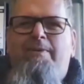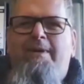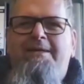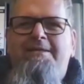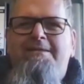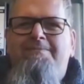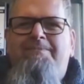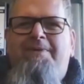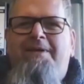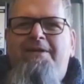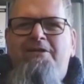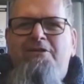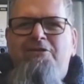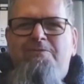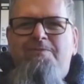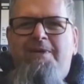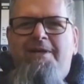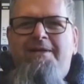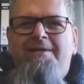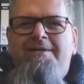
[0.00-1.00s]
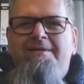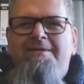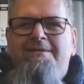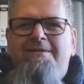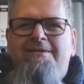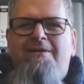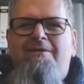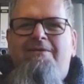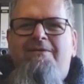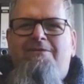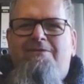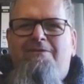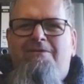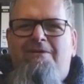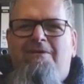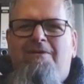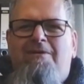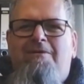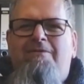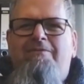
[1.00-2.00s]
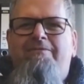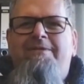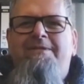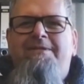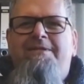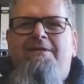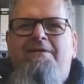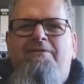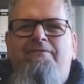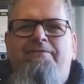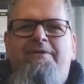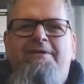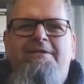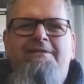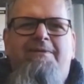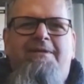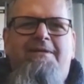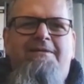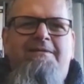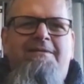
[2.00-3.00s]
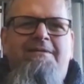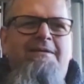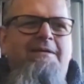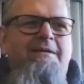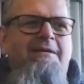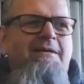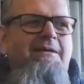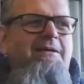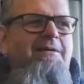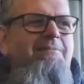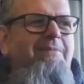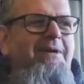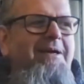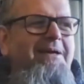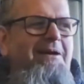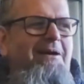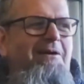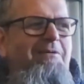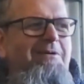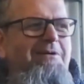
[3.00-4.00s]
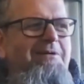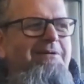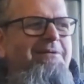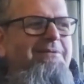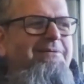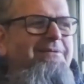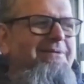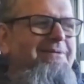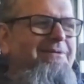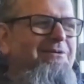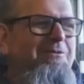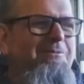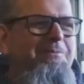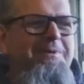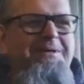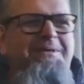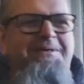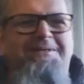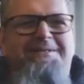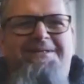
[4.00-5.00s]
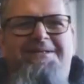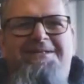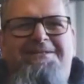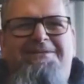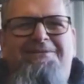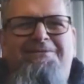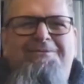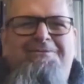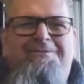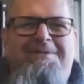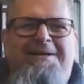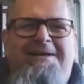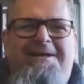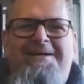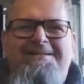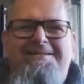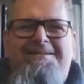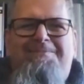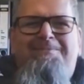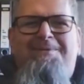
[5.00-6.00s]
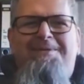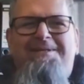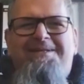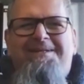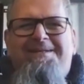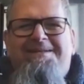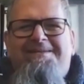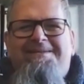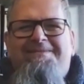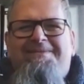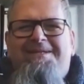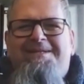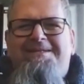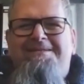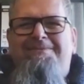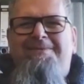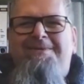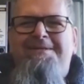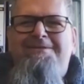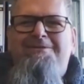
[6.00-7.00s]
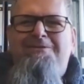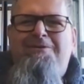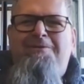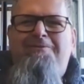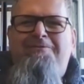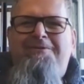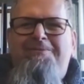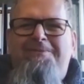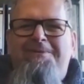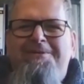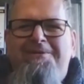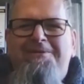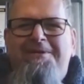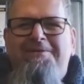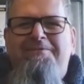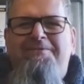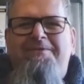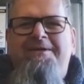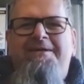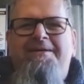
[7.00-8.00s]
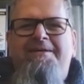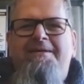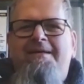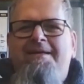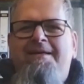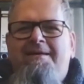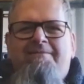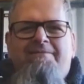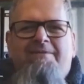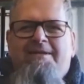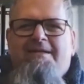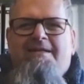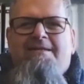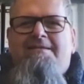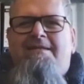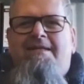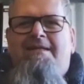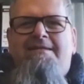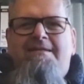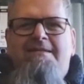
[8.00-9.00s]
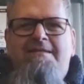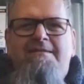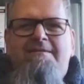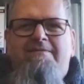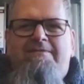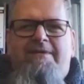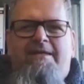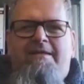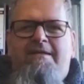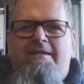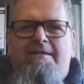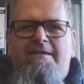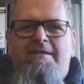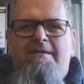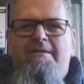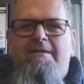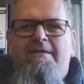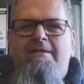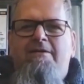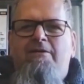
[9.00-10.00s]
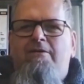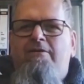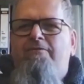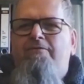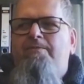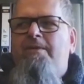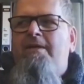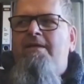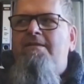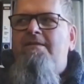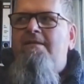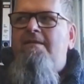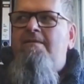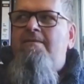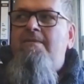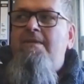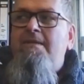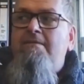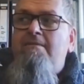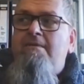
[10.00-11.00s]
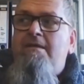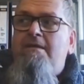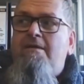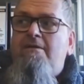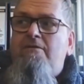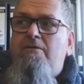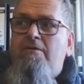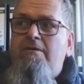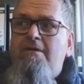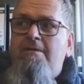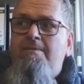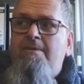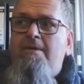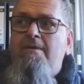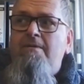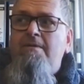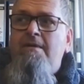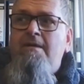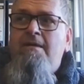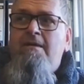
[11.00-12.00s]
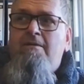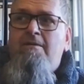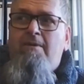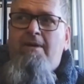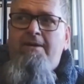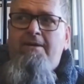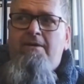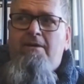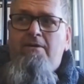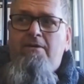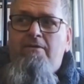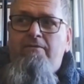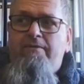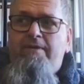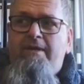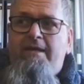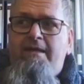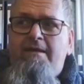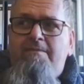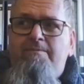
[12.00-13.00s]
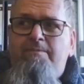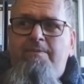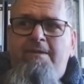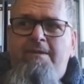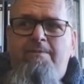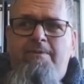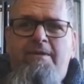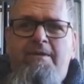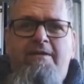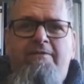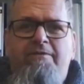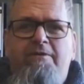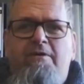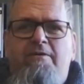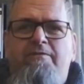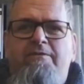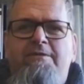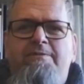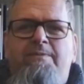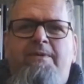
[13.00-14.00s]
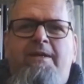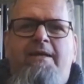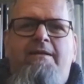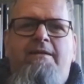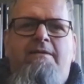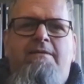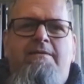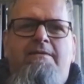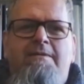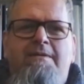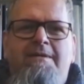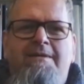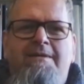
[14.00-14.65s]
waste management. So all these kind of things that make our European cities look so nice and pretty, and that is why it's so comfortable to live here. That doesn't exist in a lot of places. And I mean, we are talking about 1 out of 8 people living on this planet